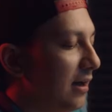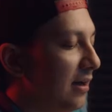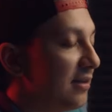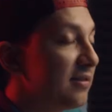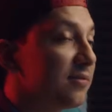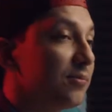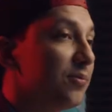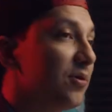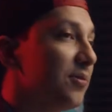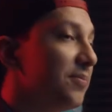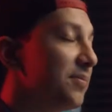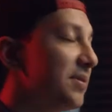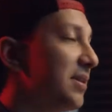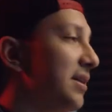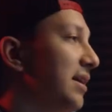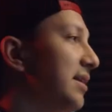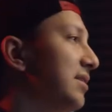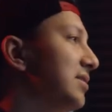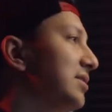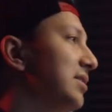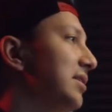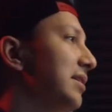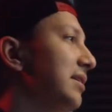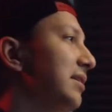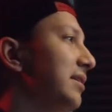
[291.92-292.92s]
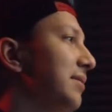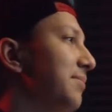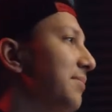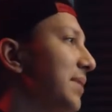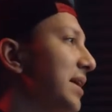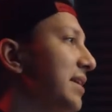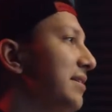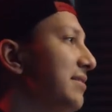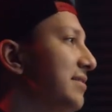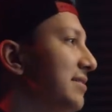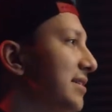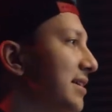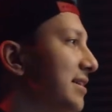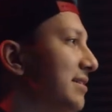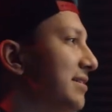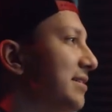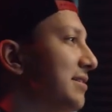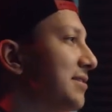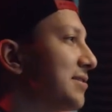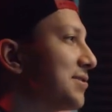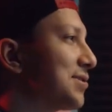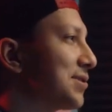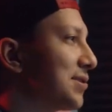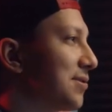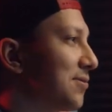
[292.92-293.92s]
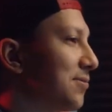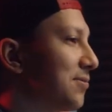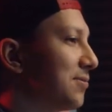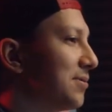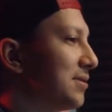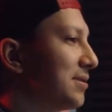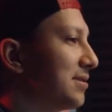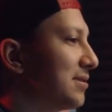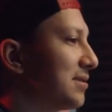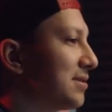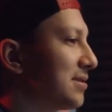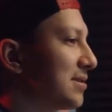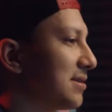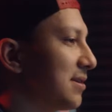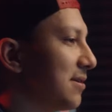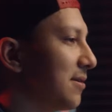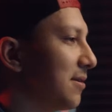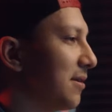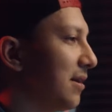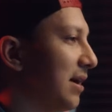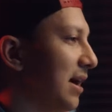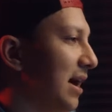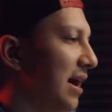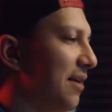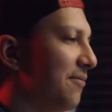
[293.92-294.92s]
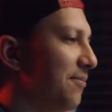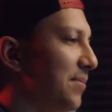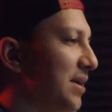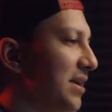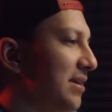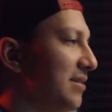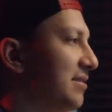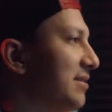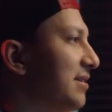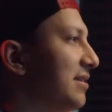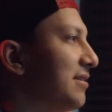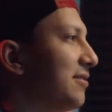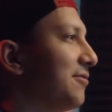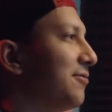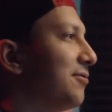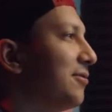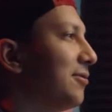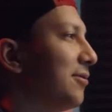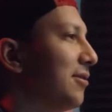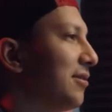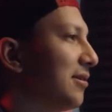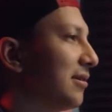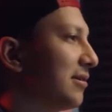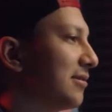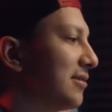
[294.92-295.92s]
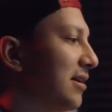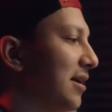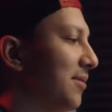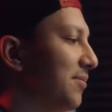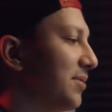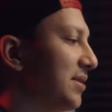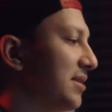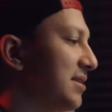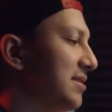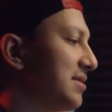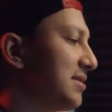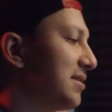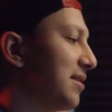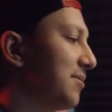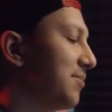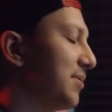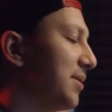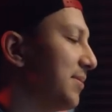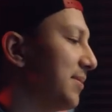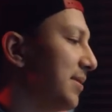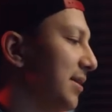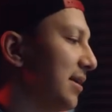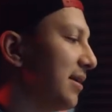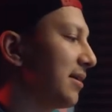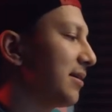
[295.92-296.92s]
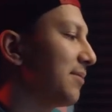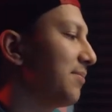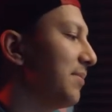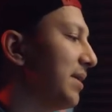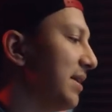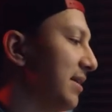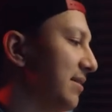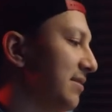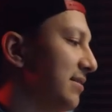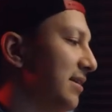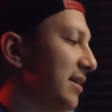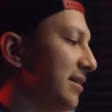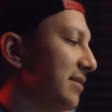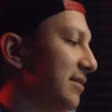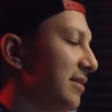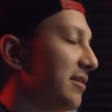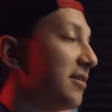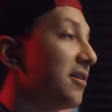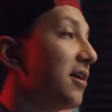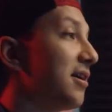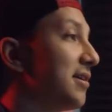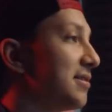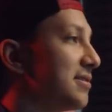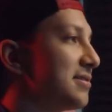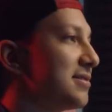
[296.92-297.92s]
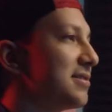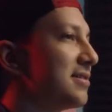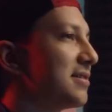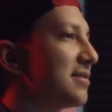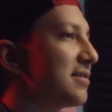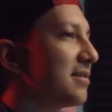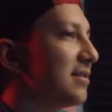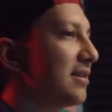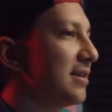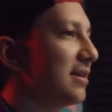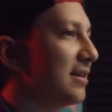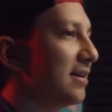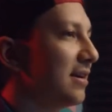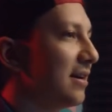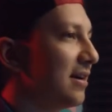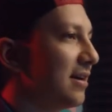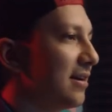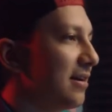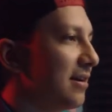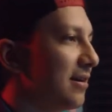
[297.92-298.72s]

At the moment I'm actually meditating, so it's I have meditated for a long time, but this time I'm like meditating constantly.